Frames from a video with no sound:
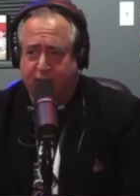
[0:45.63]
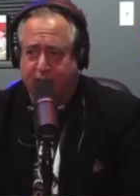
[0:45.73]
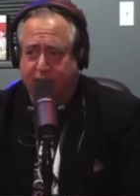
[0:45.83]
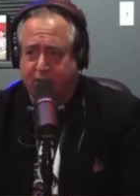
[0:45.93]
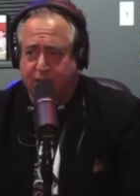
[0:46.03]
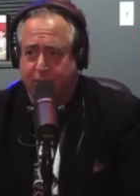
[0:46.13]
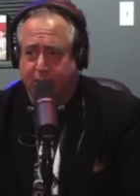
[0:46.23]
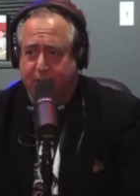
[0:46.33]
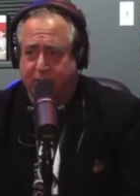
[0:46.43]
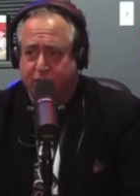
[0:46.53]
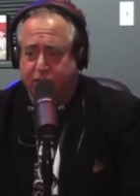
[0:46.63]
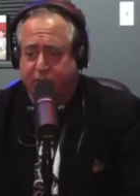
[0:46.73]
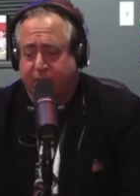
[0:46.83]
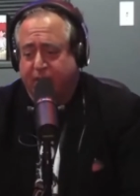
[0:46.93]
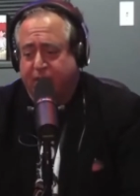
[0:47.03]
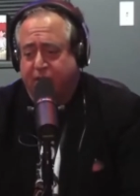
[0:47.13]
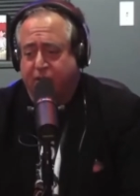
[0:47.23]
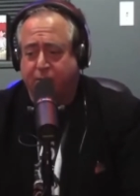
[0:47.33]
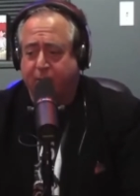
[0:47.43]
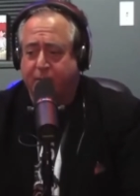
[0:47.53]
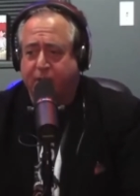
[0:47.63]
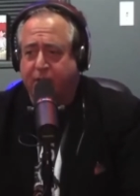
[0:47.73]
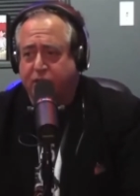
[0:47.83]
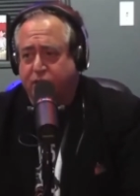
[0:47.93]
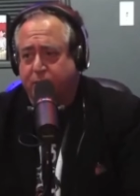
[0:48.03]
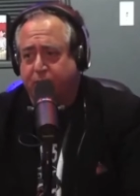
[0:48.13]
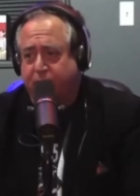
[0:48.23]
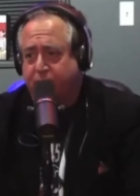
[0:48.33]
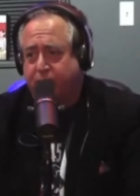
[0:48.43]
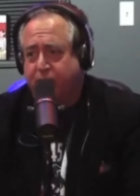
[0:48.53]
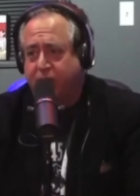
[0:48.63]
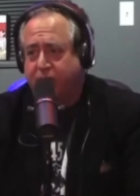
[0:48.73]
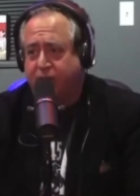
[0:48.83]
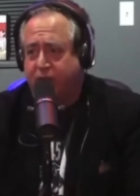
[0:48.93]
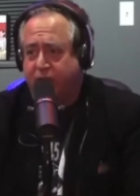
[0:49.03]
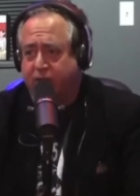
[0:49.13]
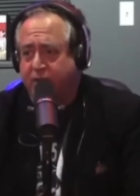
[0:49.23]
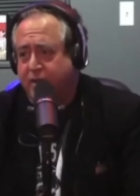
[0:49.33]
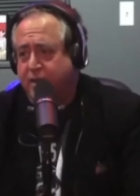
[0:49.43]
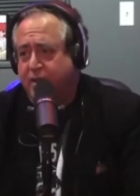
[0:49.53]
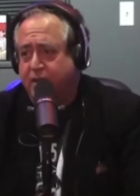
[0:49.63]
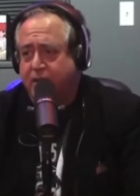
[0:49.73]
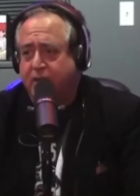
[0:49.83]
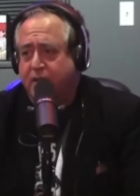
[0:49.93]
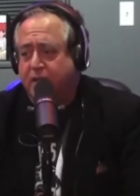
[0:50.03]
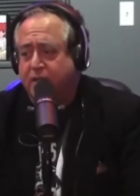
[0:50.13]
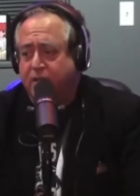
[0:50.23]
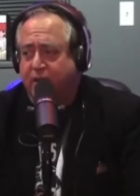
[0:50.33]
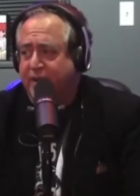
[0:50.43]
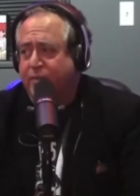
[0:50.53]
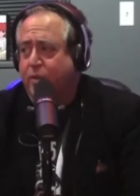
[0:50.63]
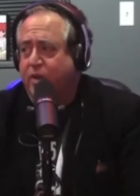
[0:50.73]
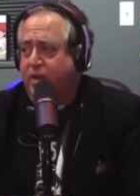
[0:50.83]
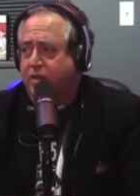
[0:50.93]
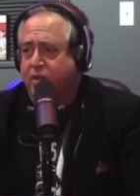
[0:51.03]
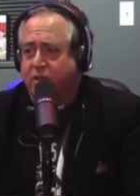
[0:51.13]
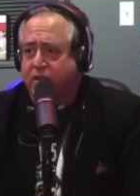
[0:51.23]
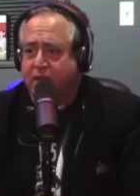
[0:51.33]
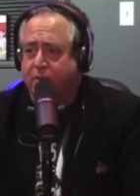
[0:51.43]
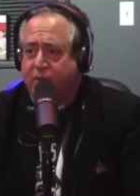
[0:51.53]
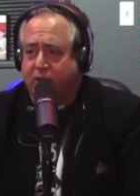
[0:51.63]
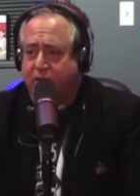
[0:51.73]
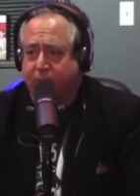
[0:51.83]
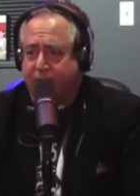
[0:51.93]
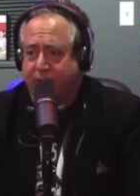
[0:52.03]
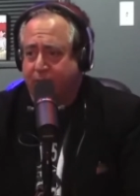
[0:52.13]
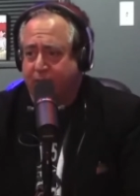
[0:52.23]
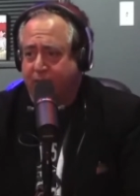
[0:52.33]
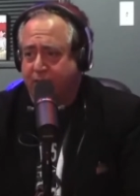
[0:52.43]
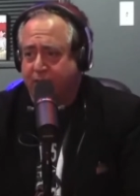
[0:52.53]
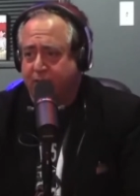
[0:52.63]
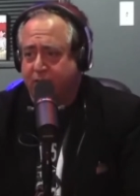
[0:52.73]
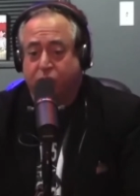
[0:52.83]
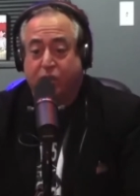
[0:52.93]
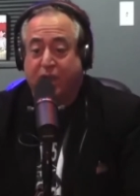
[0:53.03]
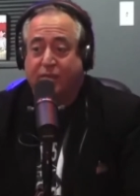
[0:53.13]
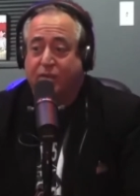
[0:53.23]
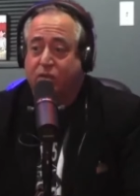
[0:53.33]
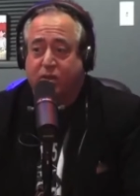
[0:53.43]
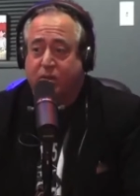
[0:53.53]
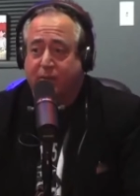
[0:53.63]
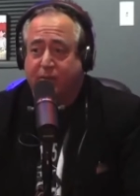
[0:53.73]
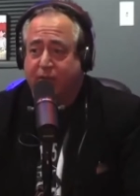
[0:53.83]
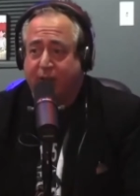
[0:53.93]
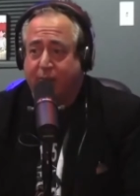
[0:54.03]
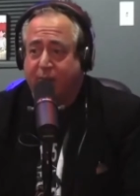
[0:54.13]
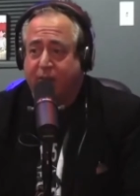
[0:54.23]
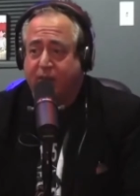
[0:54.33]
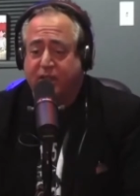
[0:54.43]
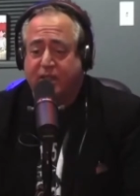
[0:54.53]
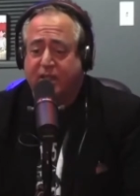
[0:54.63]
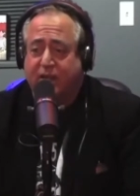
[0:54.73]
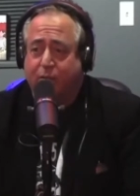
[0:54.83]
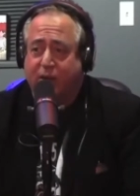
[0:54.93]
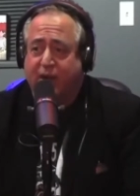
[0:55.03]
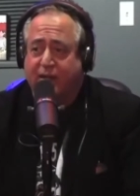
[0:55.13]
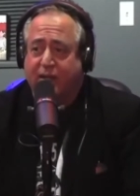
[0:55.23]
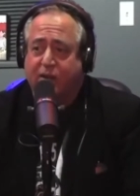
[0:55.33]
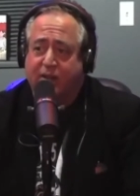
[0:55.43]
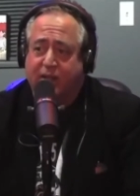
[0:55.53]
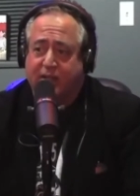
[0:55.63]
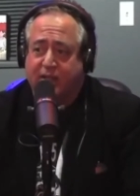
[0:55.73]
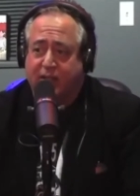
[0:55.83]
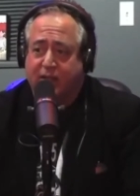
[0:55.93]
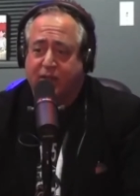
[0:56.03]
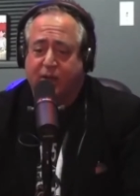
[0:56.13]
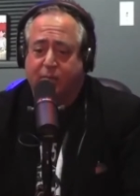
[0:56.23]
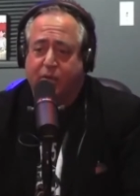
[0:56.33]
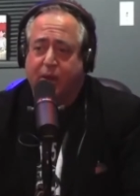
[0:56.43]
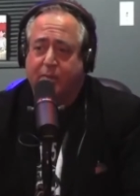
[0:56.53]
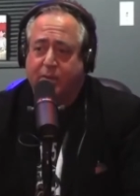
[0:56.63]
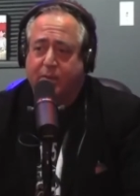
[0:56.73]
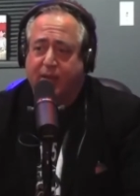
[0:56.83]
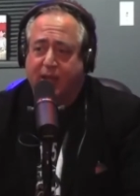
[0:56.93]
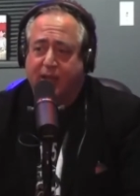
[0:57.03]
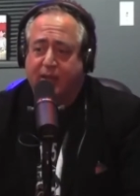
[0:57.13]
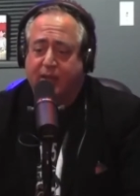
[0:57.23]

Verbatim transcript: He told me about the trip. And he said, The only people on this trip are me and your father. So I never want you to talk to anyone else about me. Don't ever talk to my family. This is it. What I tell you, that's it. You got to promise me that.